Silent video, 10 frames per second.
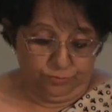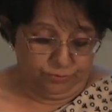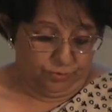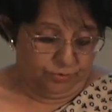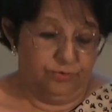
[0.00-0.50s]
to
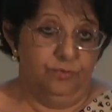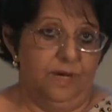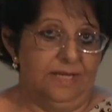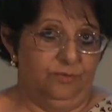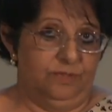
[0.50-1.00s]
talk to
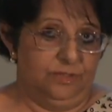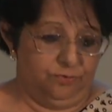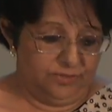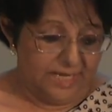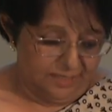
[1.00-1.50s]
you. I don't need
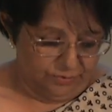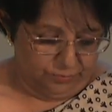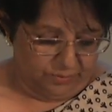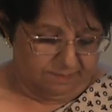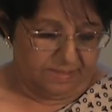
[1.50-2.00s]
to tell
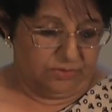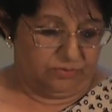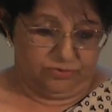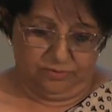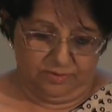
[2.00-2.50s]
you
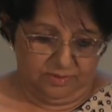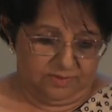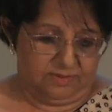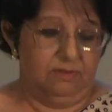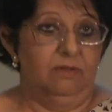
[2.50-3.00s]
about,
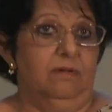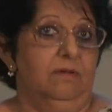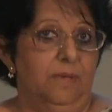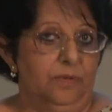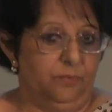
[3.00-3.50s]
this,
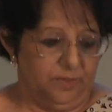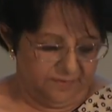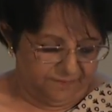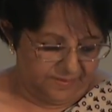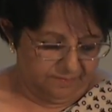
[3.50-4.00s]
uh, about the,
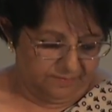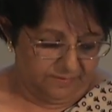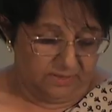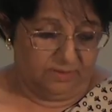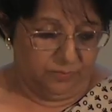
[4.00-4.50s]
world fame,
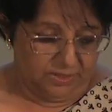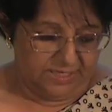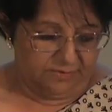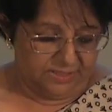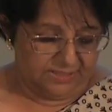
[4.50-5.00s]
the World
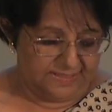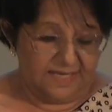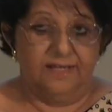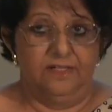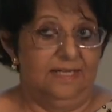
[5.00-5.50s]
Heritage
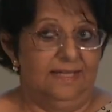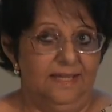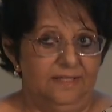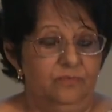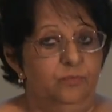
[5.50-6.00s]
Site,
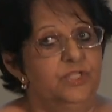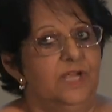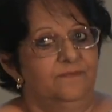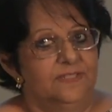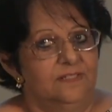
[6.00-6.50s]
Al-Ain, which
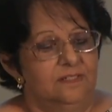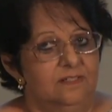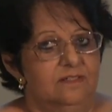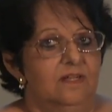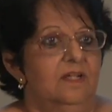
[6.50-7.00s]
I
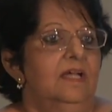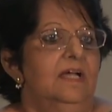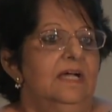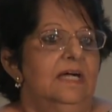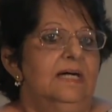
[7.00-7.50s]
visited
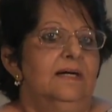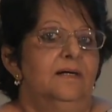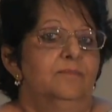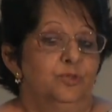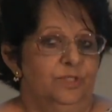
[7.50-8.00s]

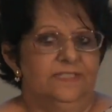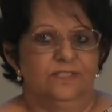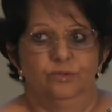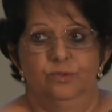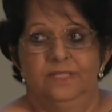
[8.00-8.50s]
uh, two days
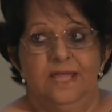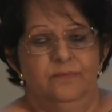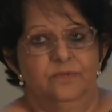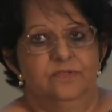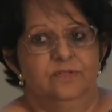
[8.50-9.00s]
ago. And I
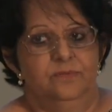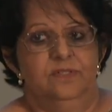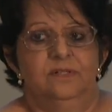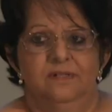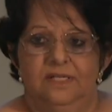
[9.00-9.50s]
was, this
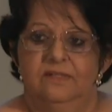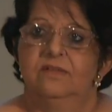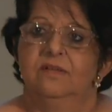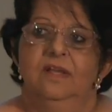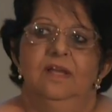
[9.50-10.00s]
was a
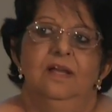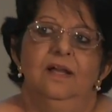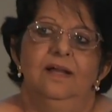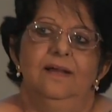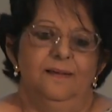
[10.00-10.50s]
great,
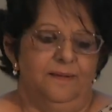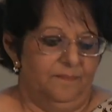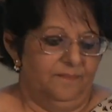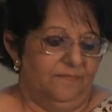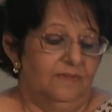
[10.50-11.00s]

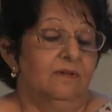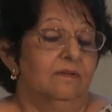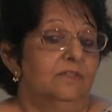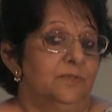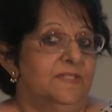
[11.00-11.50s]
um,
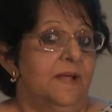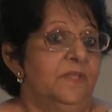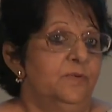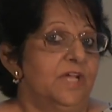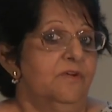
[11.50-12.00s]
this was
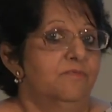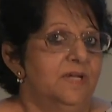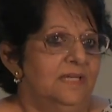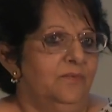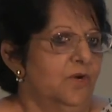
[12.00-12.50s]
something which I
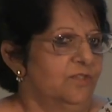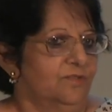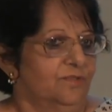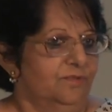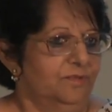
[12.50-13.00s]
really
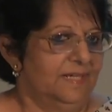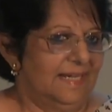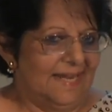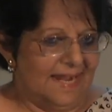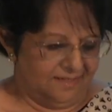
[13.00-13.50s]
wanted to do when
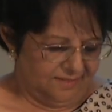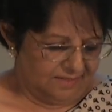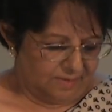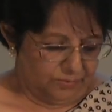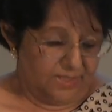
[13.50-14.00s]
I landed
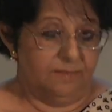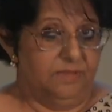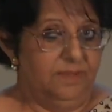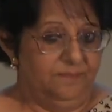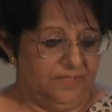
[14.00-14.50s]
in Abu
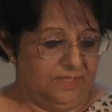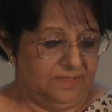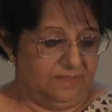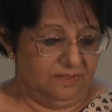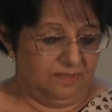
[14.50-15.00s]
Dhabi.
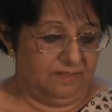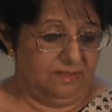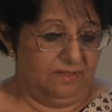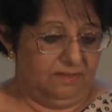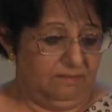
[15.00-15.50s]
It's
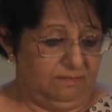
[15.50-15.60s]
the,